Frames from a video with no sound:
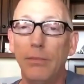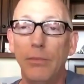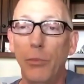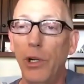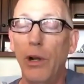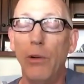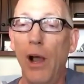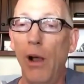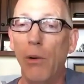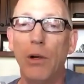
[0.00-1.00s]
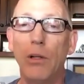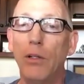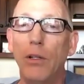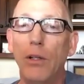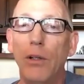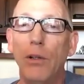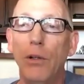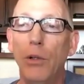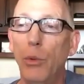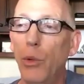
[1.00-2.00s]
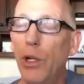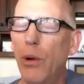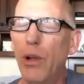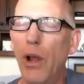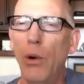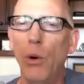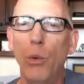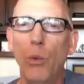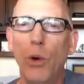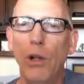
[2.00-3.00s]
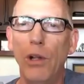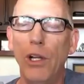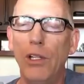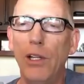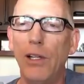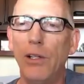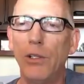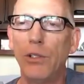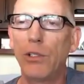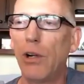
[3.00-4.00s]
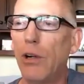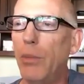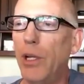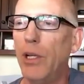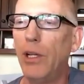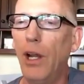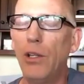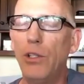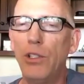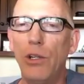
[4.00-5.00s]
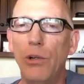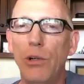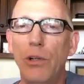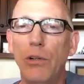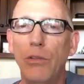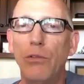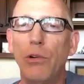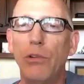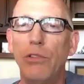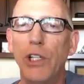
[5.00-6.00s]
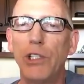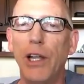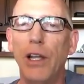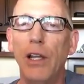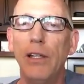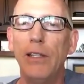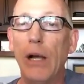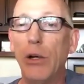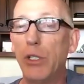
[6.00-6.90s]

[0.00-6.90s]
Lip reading: We don't know. We don't know what details are being considered for fixing it. Now, it's